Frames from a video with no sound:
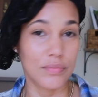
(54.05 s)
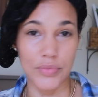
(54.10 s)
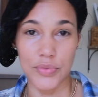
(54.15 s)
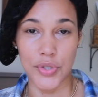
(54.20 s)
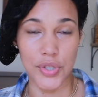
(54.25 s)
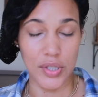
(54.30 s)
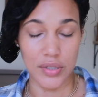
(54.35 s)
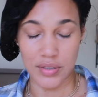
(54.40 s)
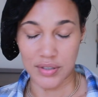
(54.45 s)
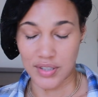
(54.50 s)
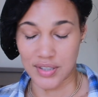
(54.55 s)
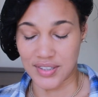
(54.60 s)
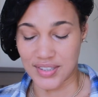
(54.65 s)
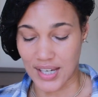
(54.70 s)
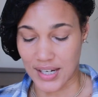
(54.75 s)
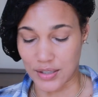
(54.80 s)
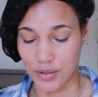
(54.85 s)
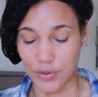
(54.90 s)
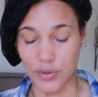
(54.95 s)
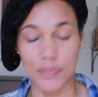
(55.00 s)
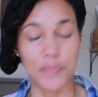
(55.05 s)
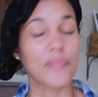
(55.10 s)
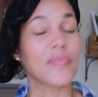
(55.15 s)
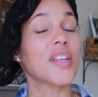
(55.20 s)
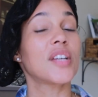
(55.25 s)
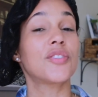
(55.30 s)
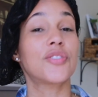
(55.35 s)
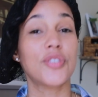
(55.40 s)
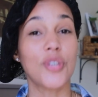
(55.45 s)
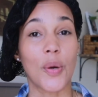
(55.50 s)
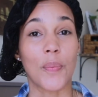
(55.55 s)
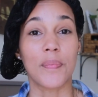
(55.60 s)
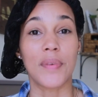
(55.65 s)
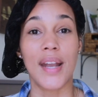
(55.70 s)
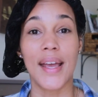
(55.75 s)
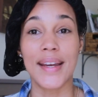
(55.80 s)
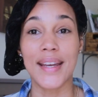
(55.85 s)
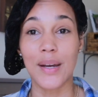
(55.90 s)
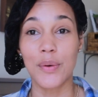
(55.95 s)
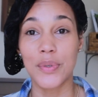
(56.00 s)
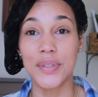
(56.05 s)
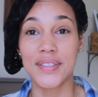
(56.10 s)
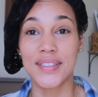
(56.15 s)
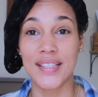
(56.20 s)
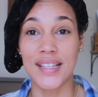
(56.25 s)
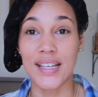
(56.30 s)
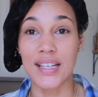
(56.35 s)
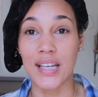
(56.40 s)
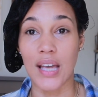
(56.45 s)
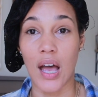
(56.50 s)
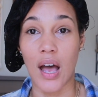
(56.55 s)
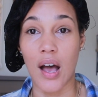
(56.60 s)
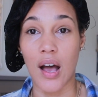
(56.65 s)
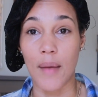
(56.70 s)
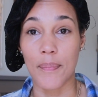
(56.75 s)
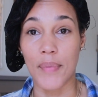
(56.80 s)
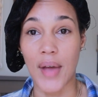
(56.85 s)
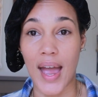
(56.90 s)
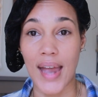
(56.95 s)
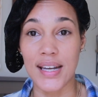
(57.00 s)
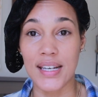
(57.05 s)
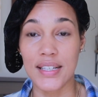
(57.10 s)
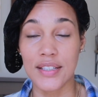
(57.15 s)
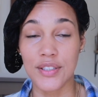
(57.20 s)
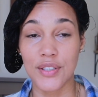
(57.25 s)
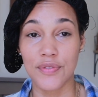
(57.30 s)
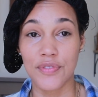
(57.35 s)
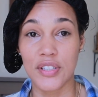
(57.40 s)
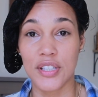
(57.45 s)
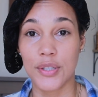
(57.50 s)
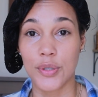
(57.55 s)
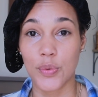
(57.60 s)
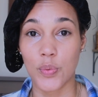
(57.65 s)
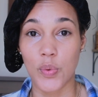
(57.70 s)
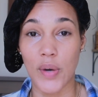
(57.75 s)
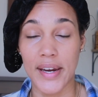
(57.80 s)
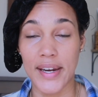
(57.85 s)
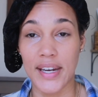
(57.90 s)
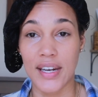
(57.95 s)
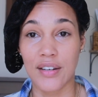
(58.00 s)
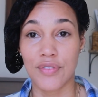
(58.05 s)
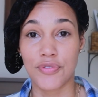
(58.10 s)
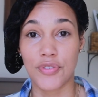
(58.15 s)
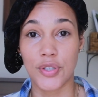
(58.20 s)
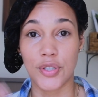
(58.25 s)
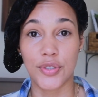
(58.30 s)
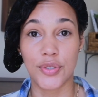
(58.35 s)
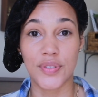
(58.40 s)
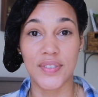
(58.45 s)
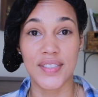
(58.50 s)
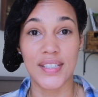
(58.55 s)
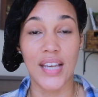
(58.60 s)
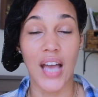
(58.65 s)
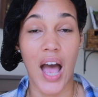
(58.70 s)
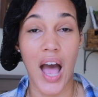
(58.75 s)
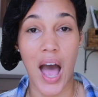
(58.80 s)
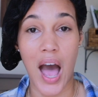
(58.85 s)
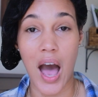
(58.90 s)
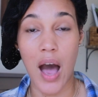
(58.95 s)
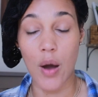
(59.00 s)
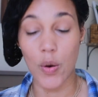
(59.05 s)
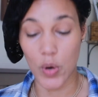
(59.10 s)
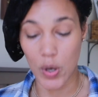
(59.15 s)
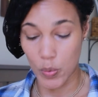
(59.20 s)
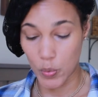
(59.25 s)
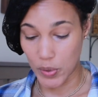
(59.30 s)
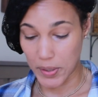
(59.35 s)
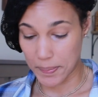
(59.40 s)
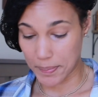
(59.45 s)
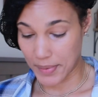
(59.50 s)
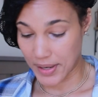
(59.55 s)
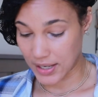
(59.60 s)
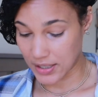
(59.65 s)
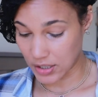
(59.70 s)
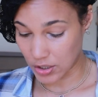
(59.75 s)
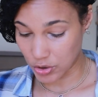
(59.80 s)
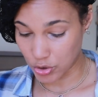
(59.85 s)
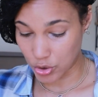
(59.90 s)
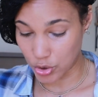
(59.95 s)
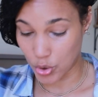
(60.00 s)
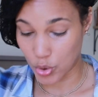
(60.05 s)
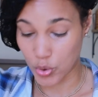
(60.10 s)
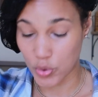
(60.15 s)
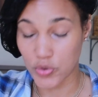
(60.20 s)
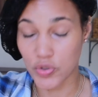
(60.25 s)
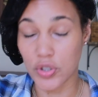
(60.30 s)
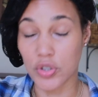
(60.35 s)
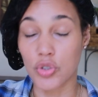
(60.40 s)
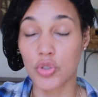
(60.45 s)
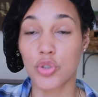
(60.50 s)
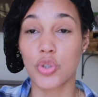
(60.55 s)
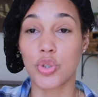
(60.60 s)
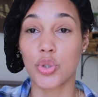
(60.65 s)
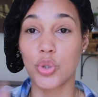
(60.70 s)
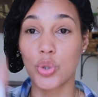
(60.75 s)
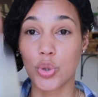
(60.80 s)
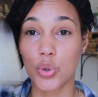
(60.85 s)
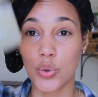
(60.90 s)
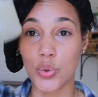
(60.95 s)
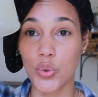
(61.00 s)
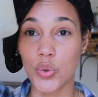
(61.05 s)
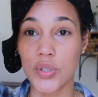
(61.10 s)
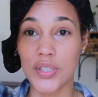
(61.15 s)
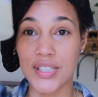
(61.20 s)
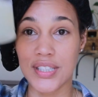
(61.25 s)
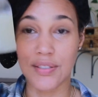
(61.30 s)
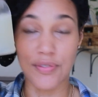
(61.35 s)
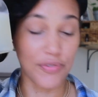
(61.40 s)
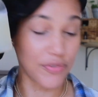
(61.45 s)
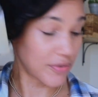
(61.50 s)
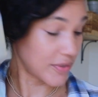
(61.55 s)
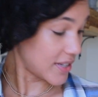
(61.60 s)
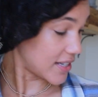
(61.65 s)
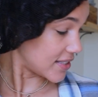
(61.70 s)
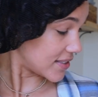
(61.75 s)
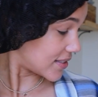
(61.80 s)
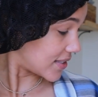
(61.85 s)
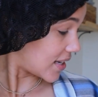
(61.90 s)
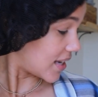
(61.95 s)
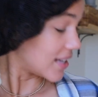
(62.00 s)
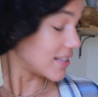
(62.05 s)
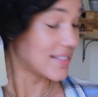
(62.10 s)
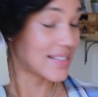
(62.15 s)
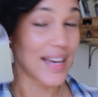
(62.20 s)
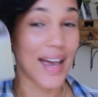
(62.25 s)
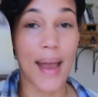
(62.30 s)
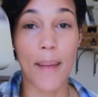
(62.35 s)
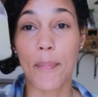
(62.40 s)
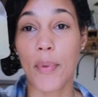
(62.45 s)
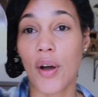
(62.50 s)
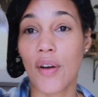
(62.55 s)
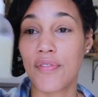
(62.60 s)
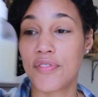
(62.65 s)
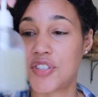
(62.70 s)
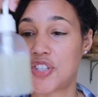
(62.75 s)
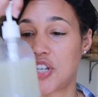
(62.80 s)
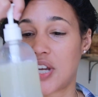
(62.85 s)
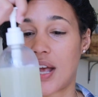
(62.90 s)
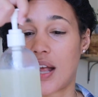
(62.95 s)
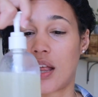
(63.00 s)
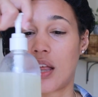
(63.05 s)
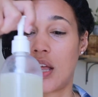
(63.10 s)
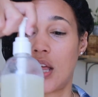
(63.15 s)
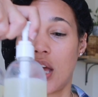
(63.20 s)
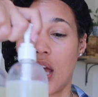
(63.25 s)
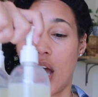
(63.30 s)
Just a side note. So like I was saying, I linked the video right here for you to see how we made those 2 different type of gel.